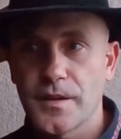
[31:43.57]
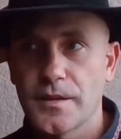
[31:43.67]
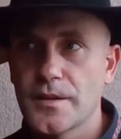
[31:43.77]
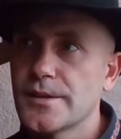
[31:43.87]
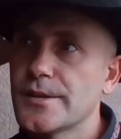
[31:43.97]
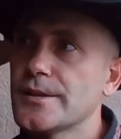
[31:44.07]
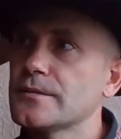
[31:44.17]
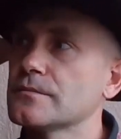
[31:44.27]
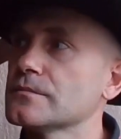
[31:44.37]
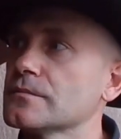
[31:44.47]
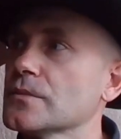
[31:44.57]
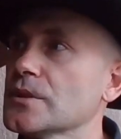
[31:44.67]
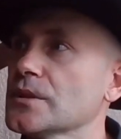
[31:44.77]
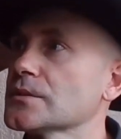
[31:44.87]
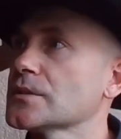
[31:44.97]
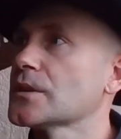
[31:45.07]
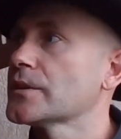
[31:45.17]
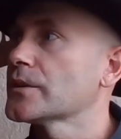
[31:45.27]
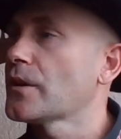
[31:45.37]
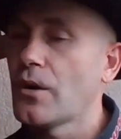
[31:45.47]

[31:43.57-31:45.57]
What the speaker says: And then what else did I do?